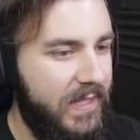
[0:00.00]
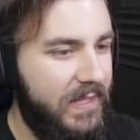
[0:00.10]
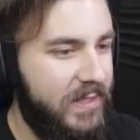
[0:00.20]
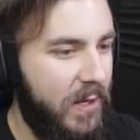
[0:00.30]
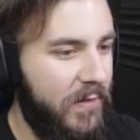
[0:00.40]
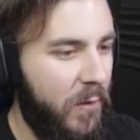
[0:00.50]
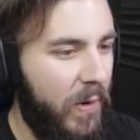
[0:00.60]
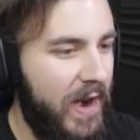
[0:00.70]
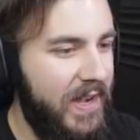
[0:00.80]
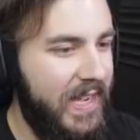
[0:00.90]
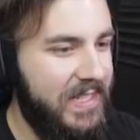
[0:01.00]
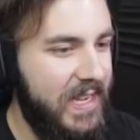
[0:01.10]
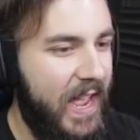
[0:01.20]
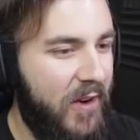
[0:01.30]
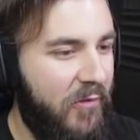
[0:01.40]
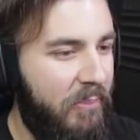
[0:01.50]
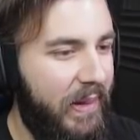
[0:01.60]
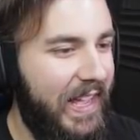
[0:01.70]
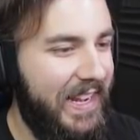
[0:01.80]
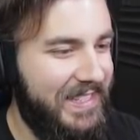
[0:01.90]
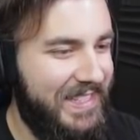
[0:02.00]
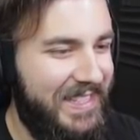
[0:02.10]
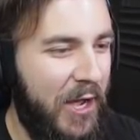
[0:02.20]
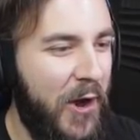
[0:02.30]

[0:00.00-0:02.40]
it's the, the one that's out of place. It's the